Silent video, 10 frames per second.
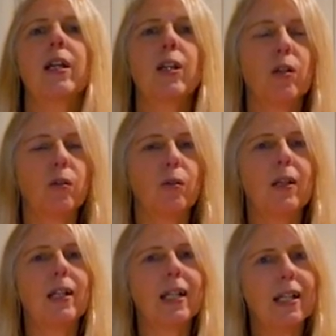you
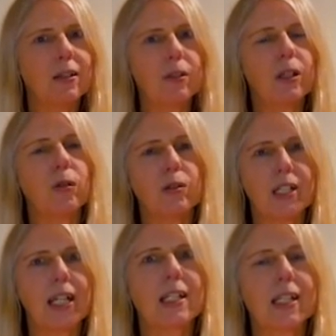know, to
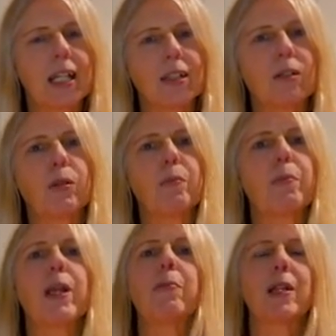get together with
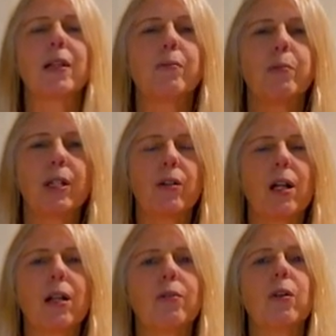people and bring your
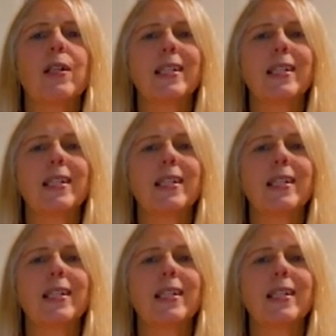olive oils.